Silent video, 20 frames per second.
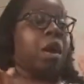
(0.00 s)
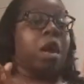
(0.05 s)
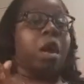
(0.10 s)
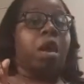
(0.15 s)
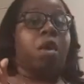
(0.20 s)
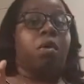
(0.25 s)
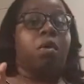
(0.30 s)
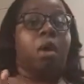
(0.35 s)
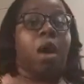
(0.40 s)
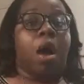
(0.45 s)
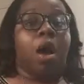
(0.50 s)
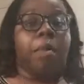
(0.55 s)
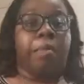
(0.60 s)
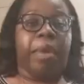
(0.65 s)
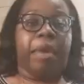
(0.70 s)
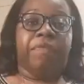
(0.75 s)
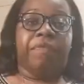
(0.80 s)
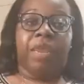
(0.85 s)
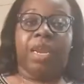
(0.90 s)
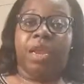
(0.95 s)
on all
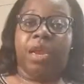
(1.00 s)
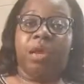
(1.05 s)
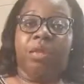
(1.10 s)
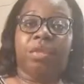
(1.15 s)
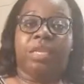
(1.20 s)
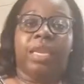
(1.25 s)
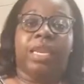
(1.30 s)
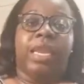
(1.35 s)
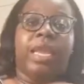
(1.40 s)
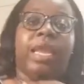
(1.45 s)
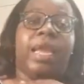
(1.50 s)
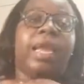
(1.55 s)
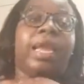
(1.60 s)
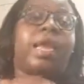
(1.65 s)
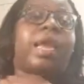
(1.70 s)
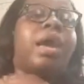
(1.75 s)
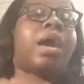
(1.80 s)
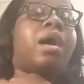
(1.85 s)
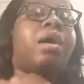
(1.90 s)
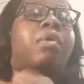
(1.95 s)
my videos at the
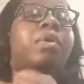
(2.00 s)
end, I